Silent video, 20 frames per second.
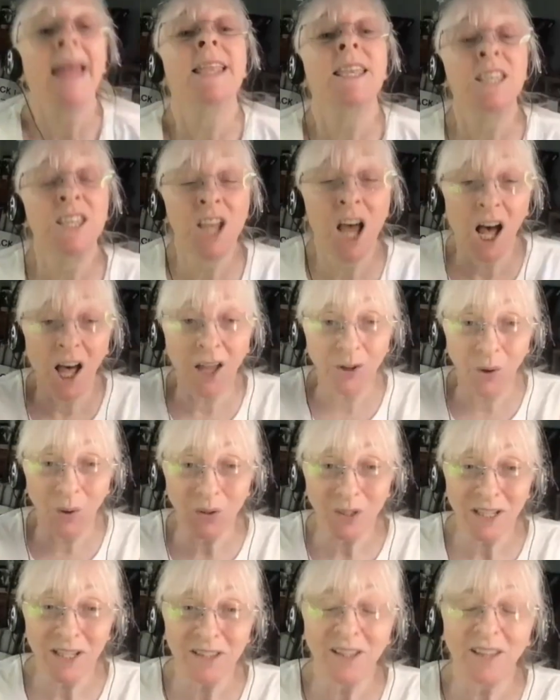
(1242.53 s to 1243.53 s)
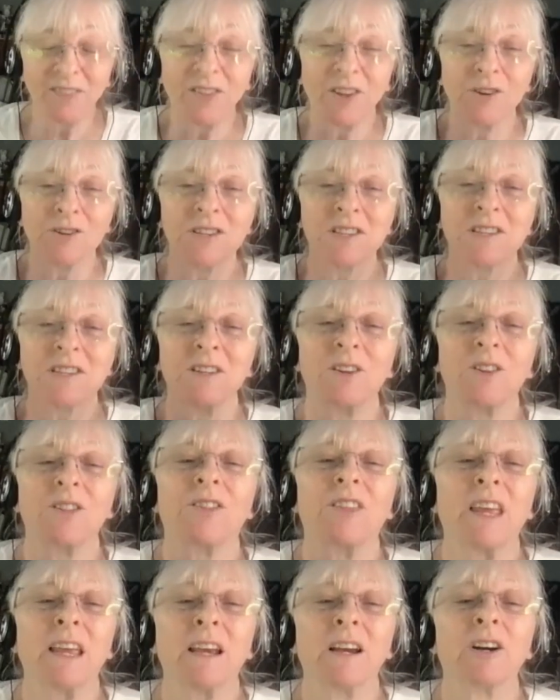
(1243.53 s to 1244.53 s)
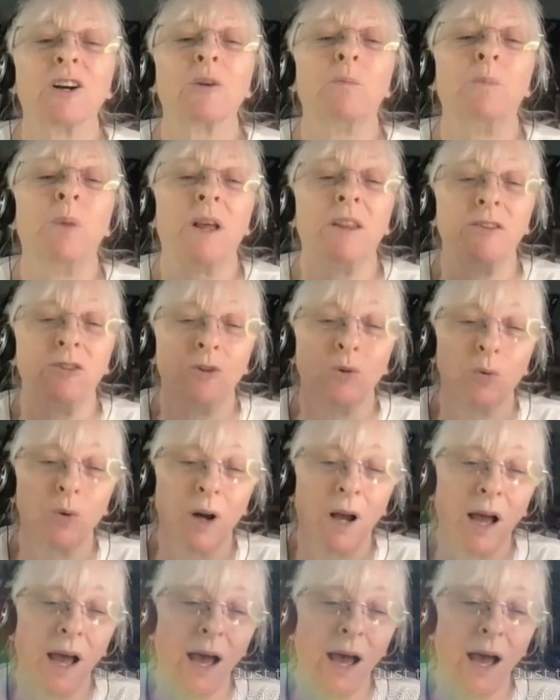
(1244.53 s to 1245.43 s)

Not only that they're still there, but you